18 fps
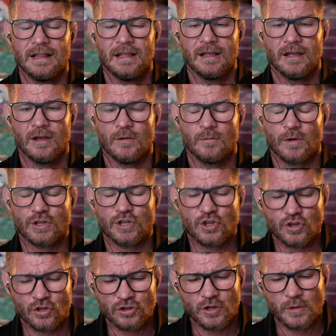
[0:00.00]
What you
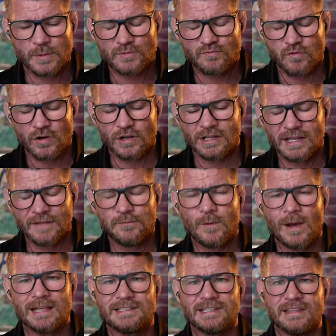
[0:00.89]
should do is run and lift
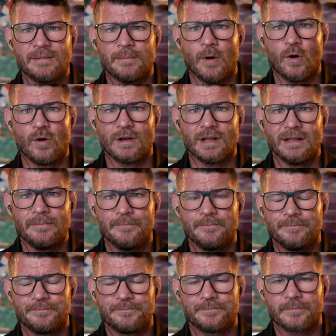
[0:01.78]
weights in the morning,
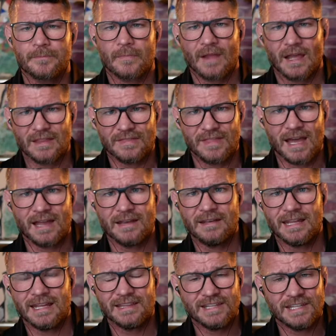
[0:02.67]
and then
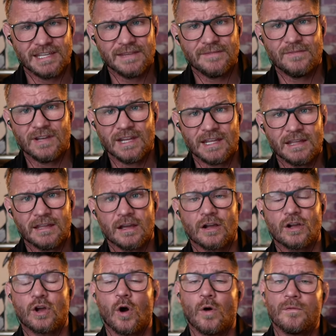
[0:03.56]
in the evening
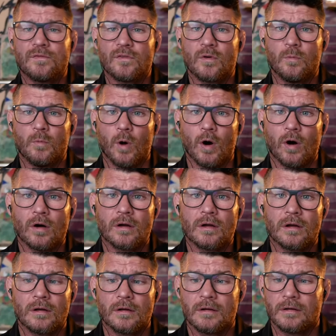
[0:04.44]
go for a
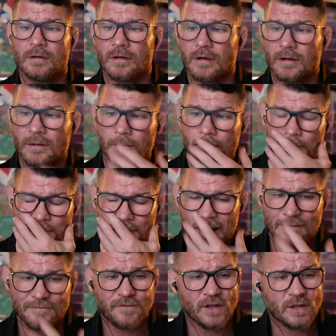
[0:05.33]
walk,
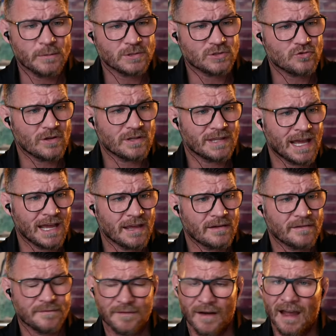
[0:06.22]
and follow a strict
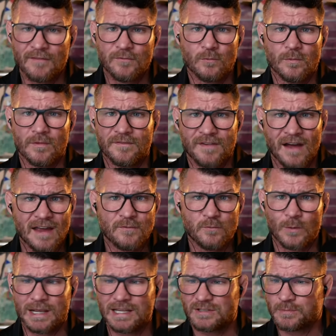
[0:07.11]
diet. Five five
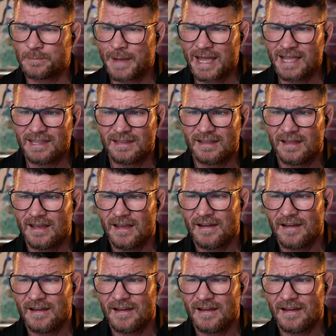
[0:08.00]
weeks, mate.